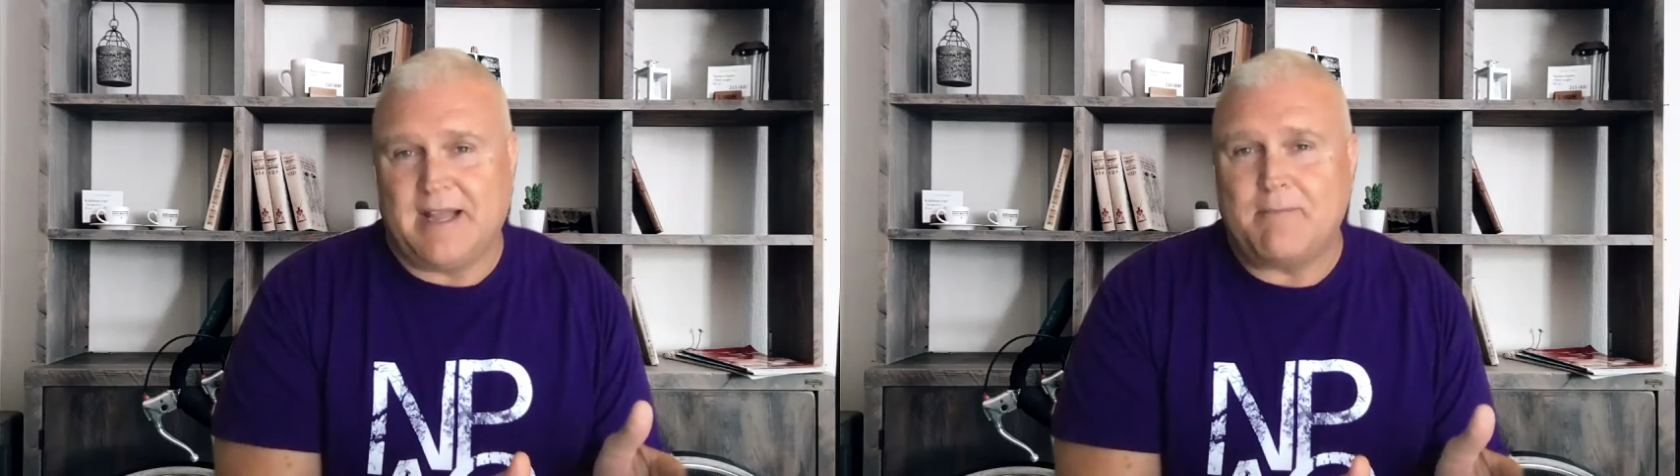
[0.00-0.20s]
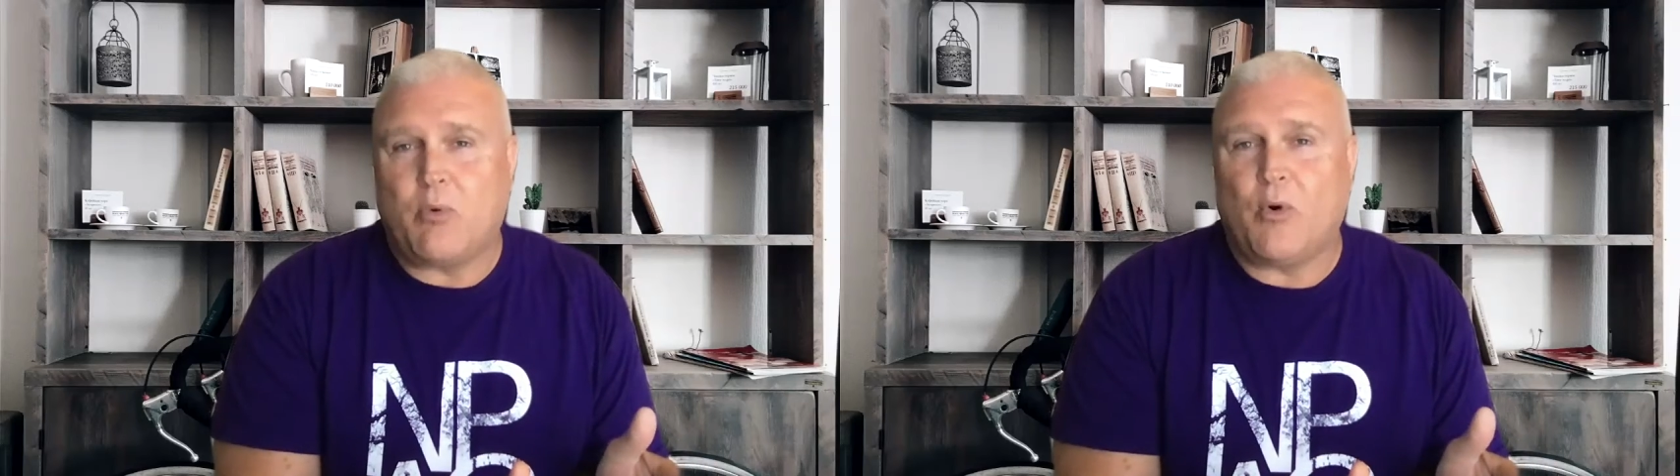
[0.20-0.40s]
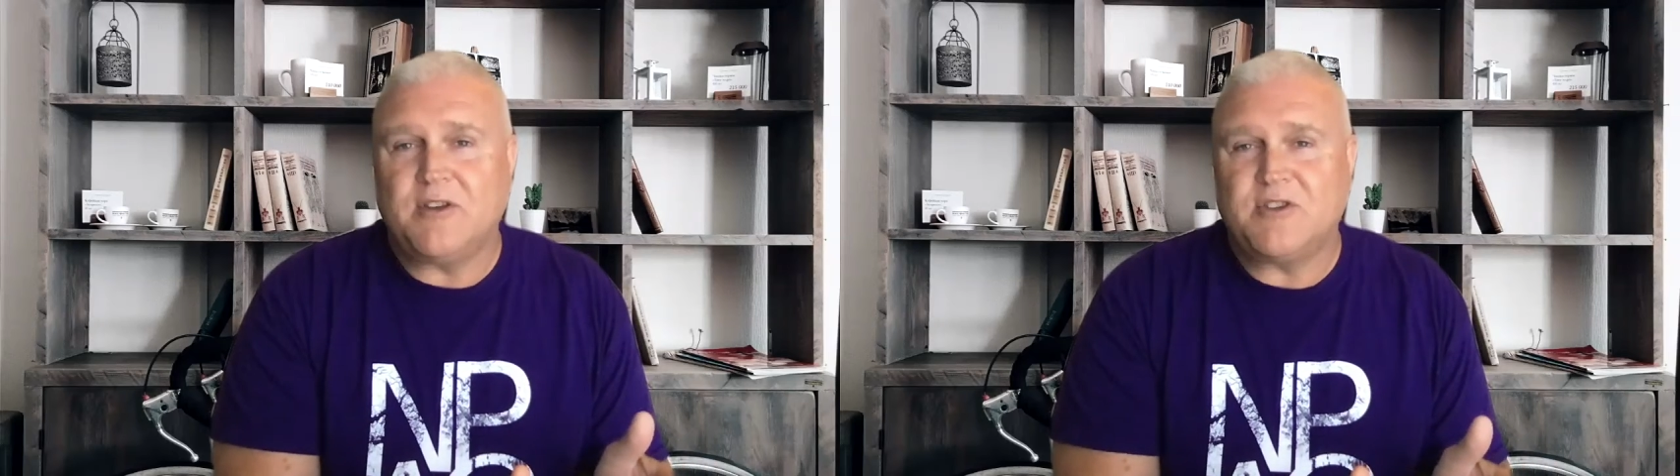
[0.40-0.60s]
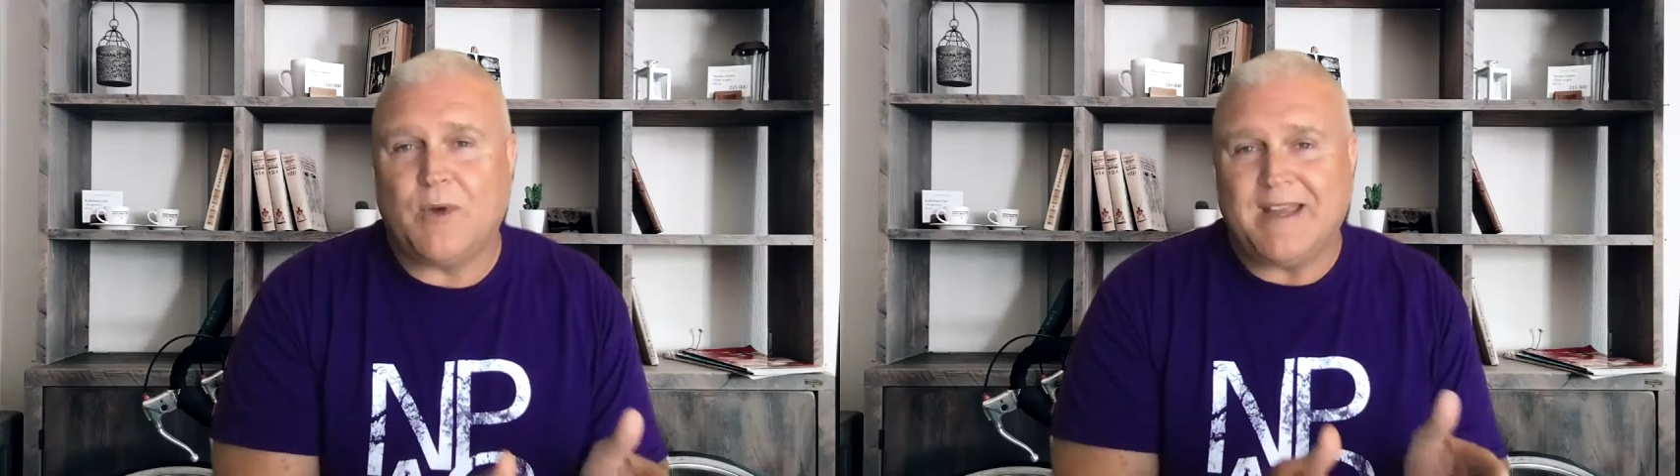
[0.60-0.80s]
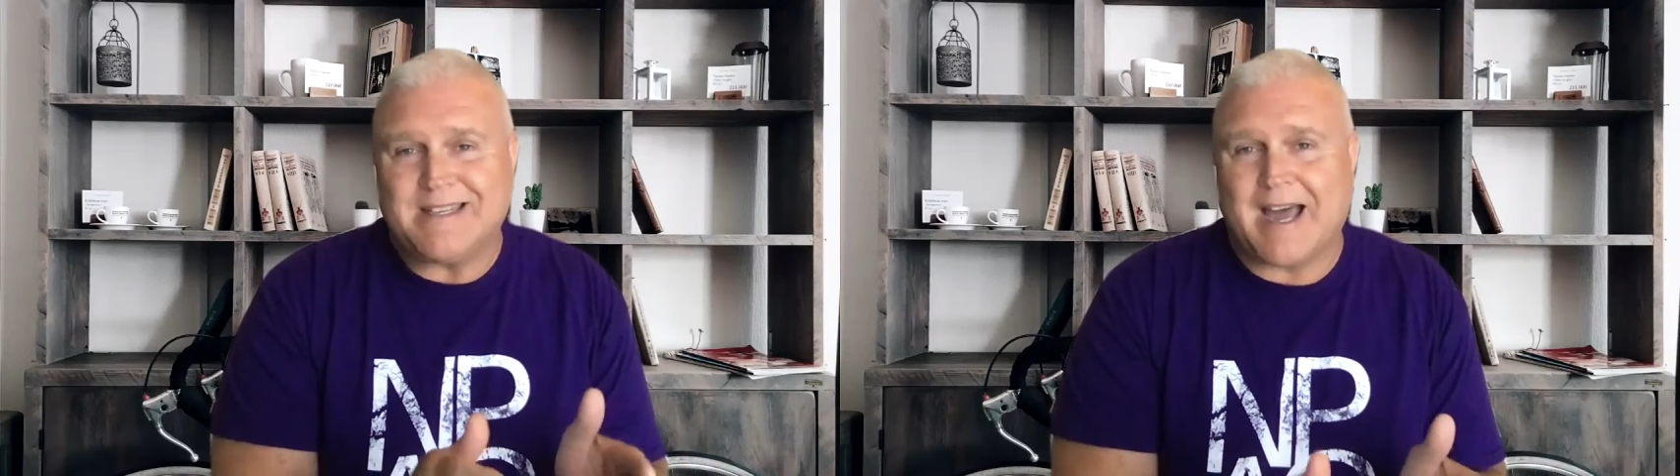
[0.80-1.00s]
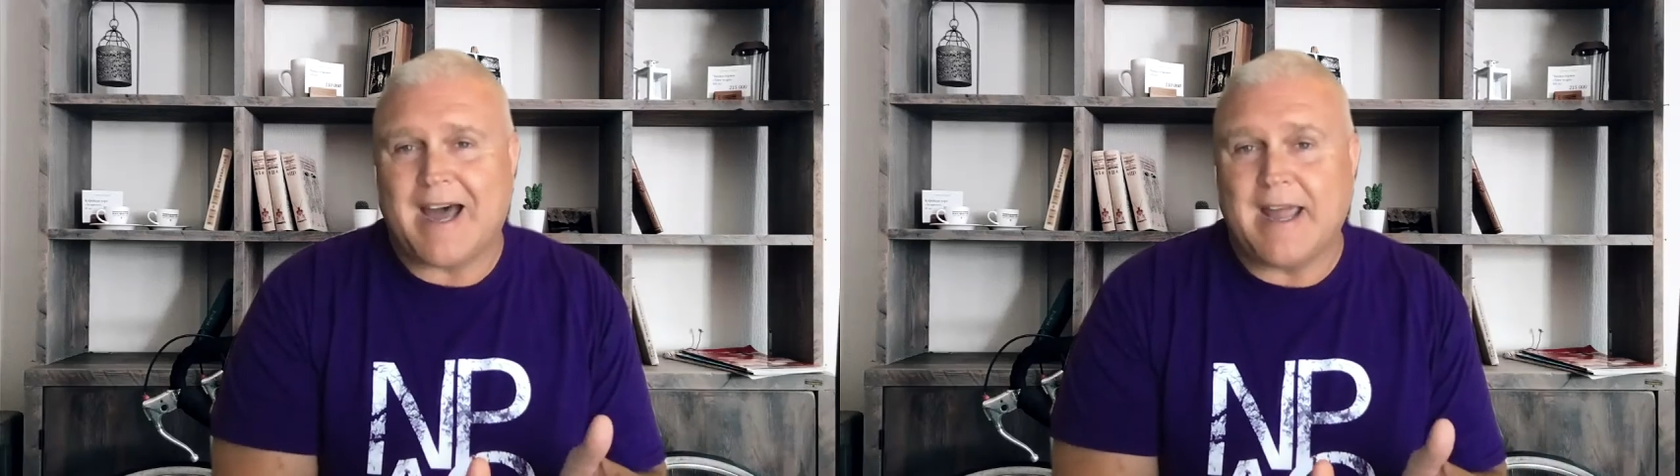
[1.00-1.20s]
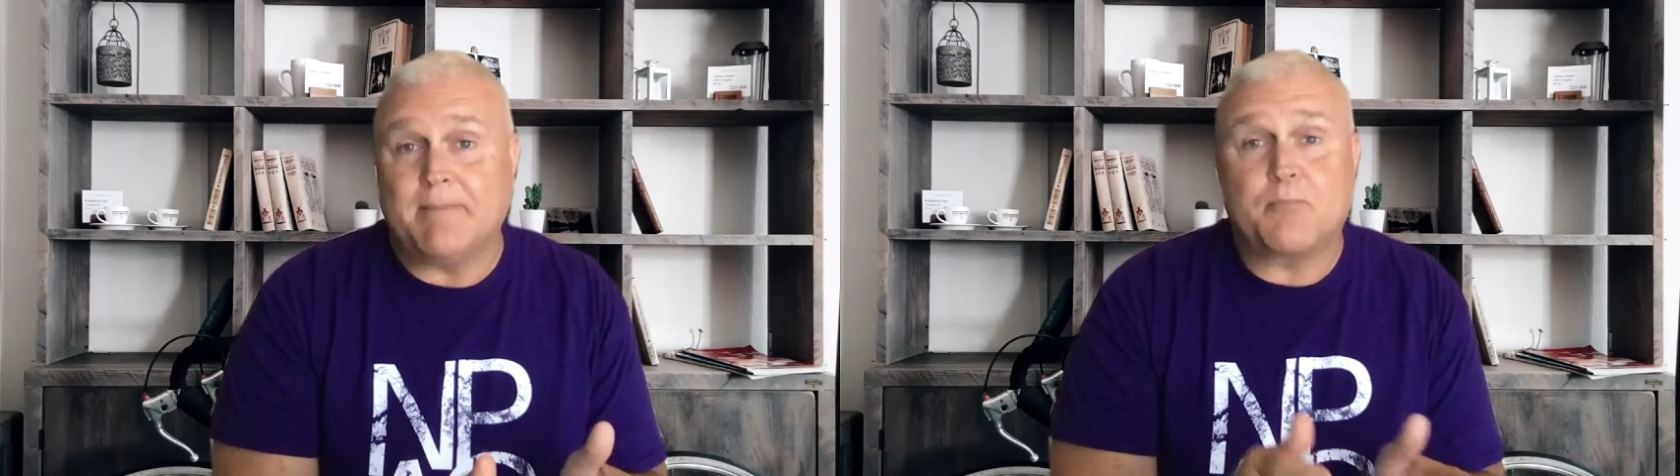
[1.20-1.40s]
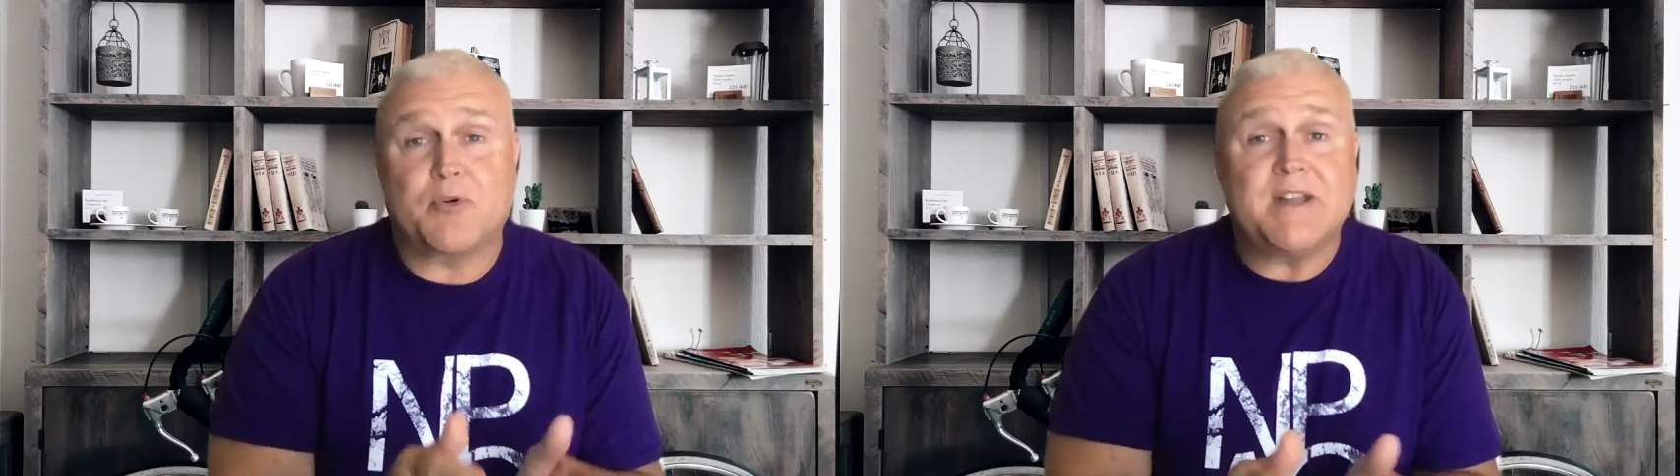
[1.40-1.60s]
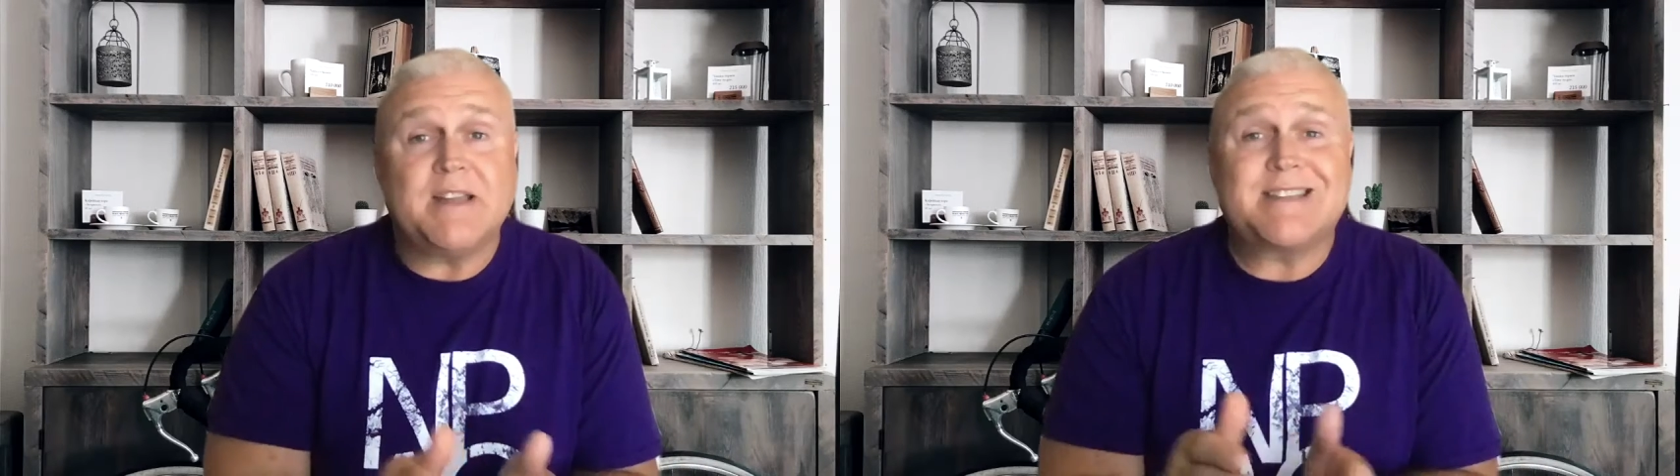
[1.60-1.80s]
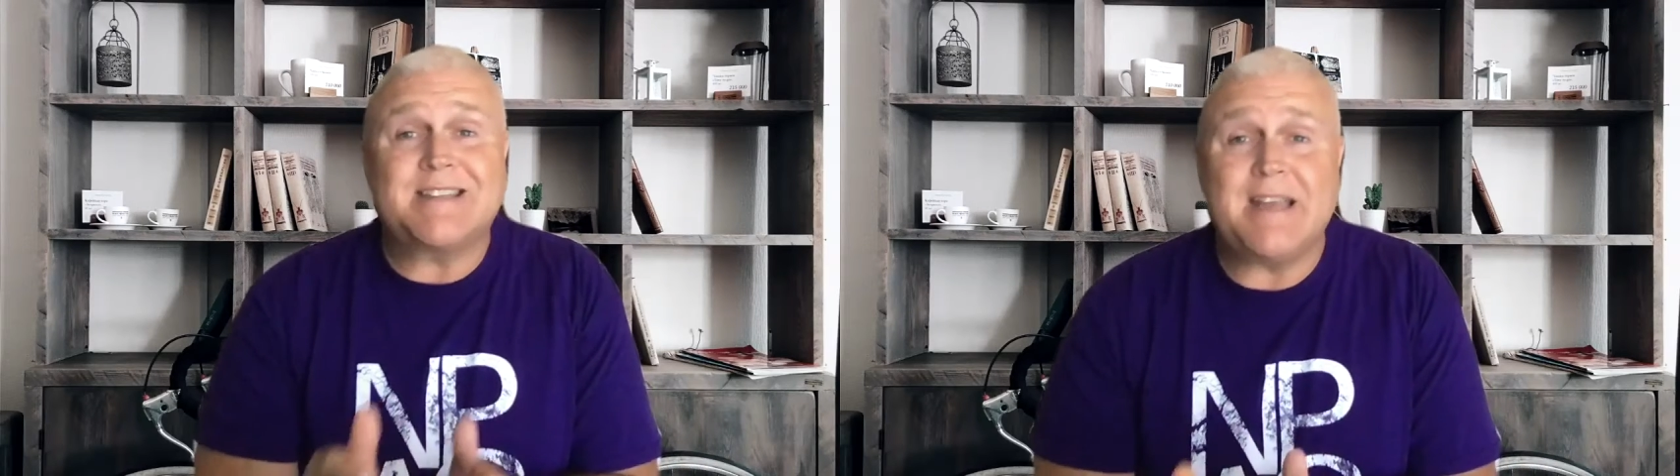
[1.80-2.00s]
that point to a time
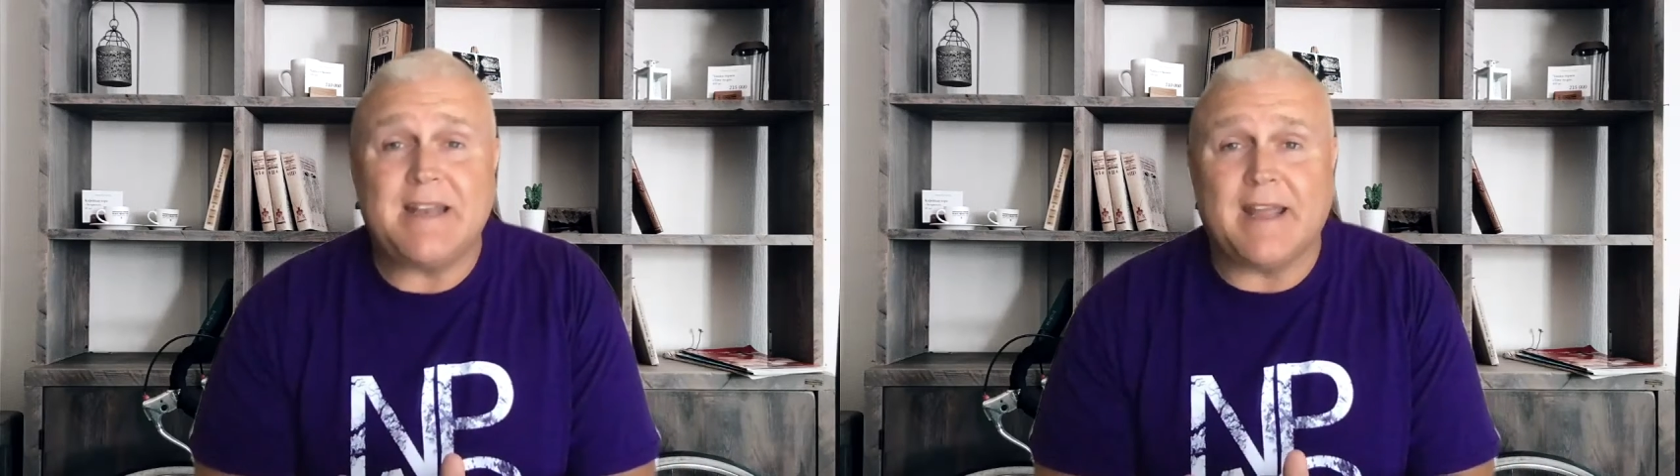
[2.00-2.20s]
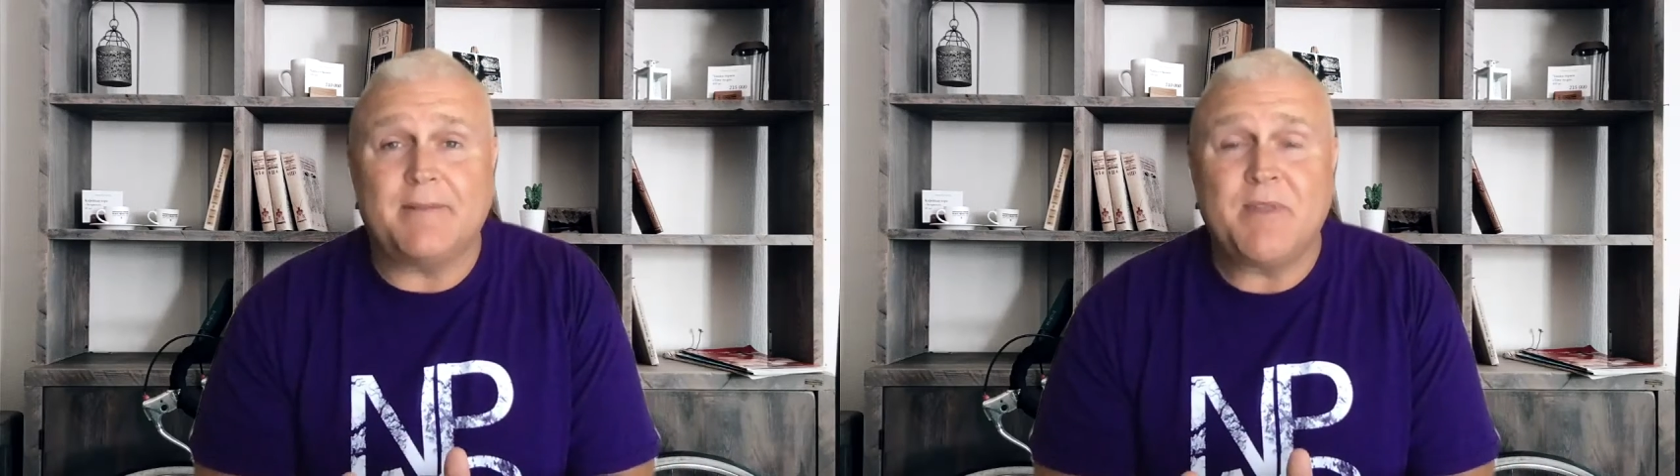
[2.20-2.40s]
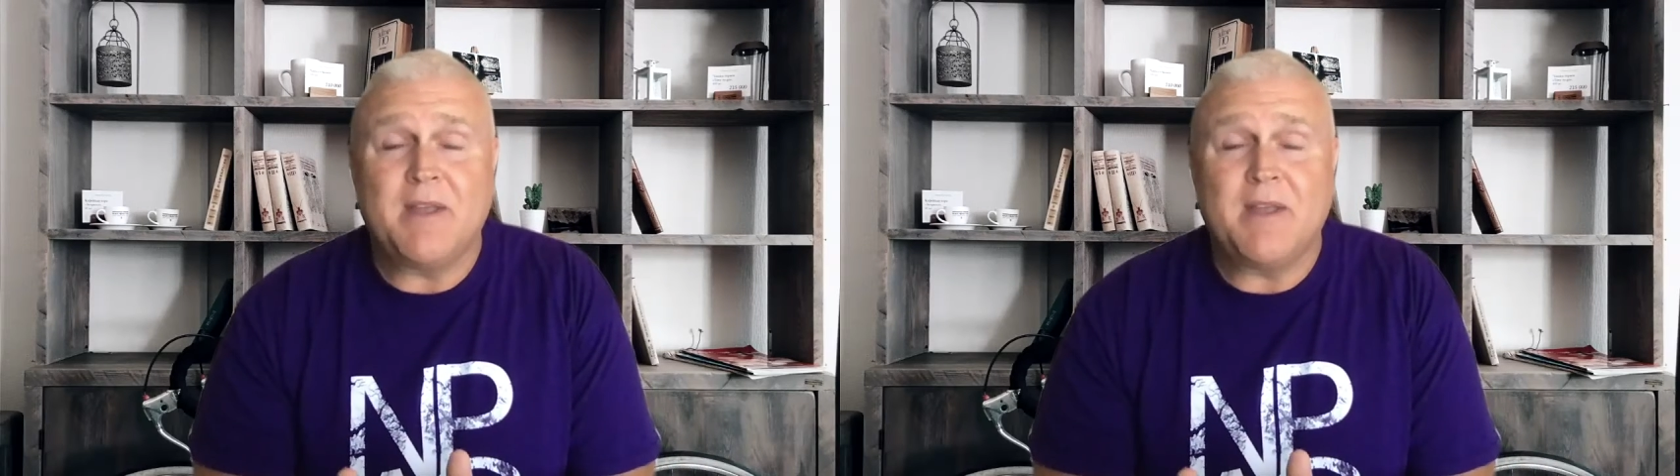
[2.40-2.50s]
preceding